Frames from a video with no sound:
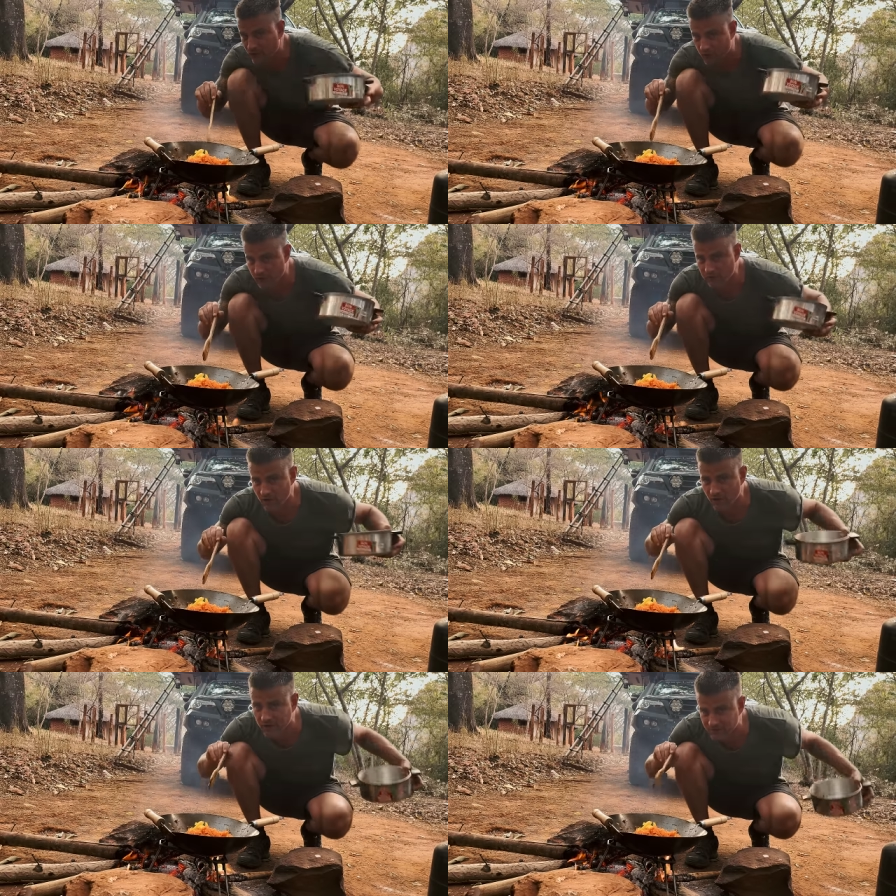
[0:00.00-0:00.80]
get me
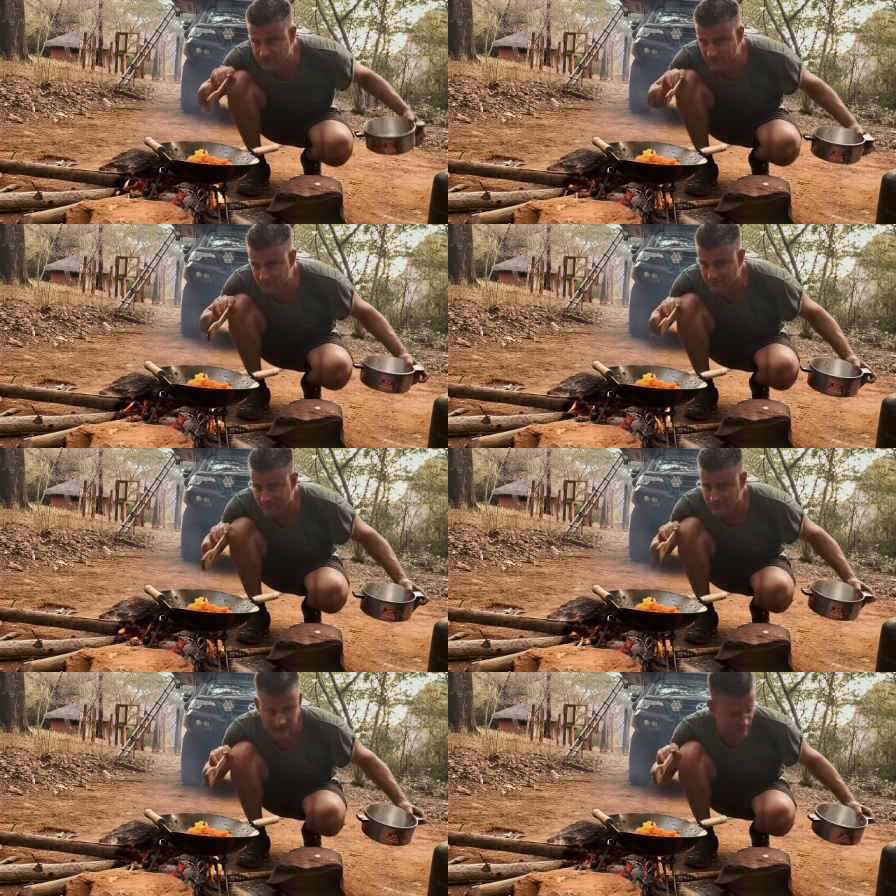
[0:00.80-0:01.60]
wrong, it's gonna be
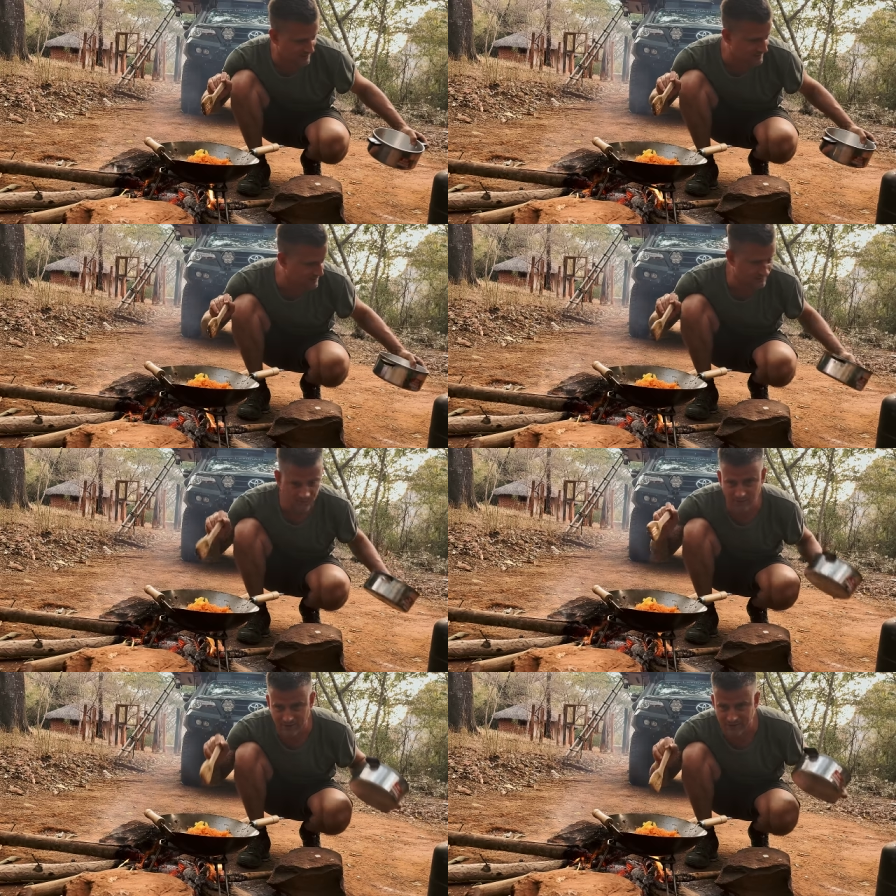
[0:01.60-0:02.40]
delicious,
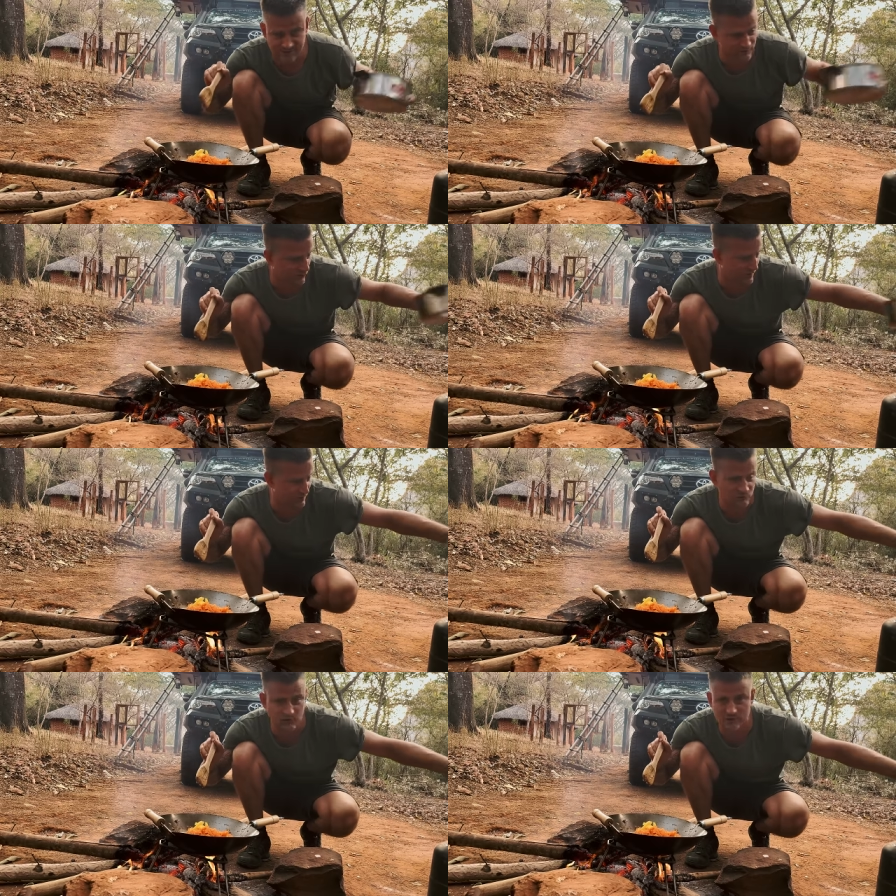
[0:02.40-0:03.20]
but it's not a
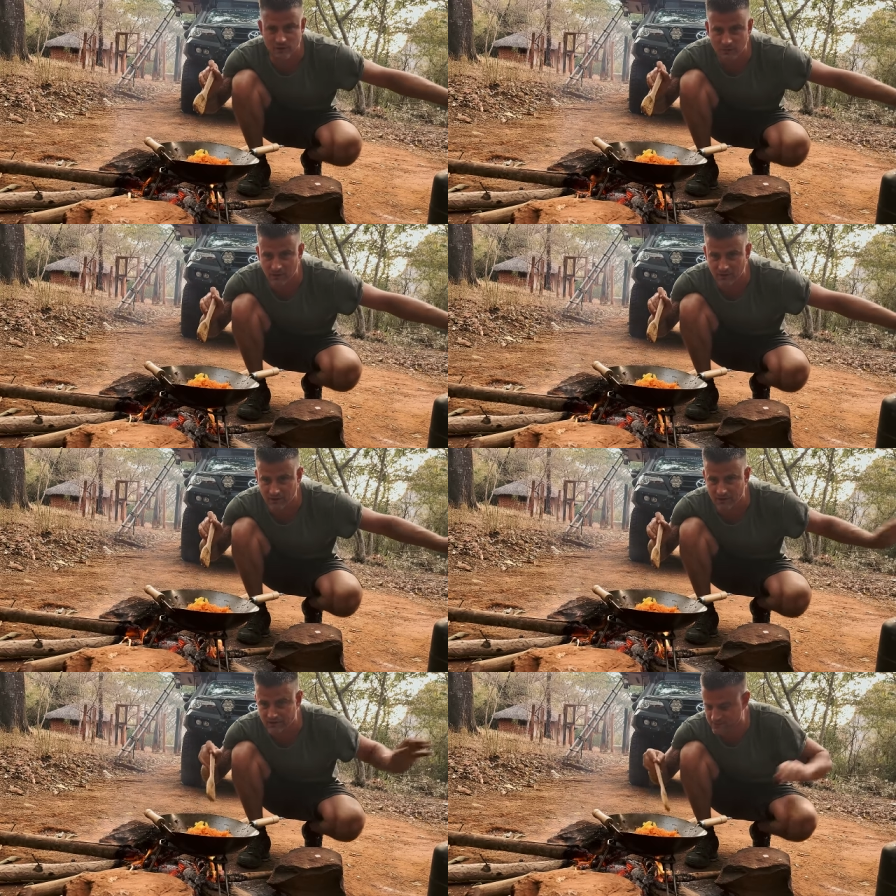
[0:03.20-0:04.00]
traditional
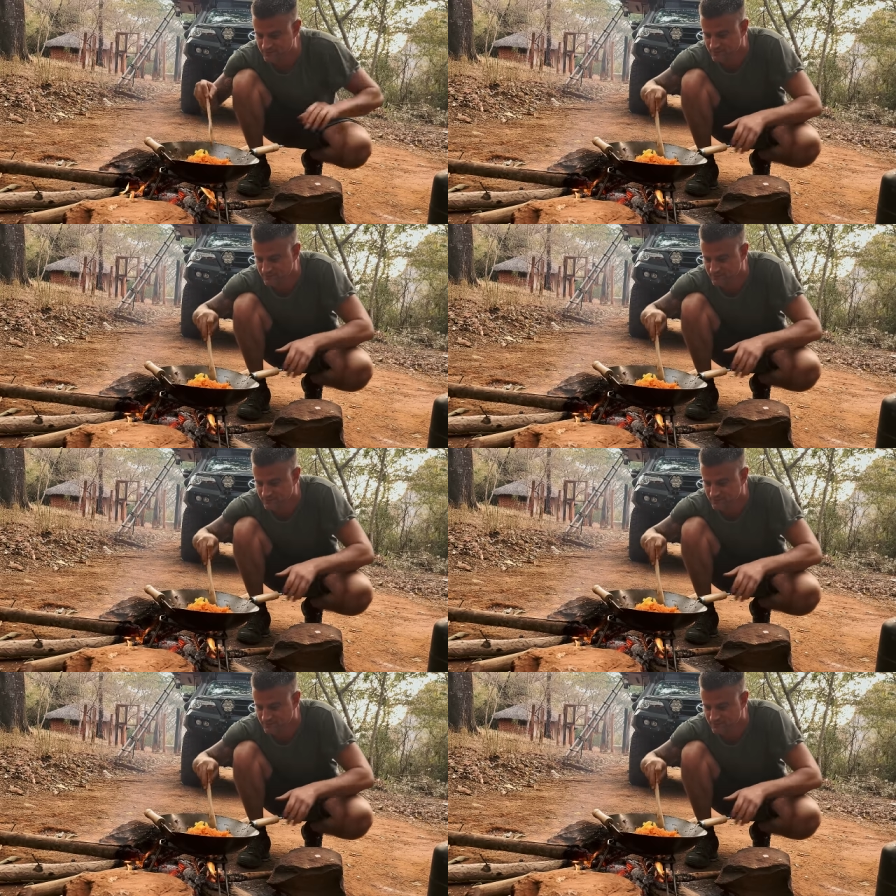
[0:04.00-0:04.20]
bolognese.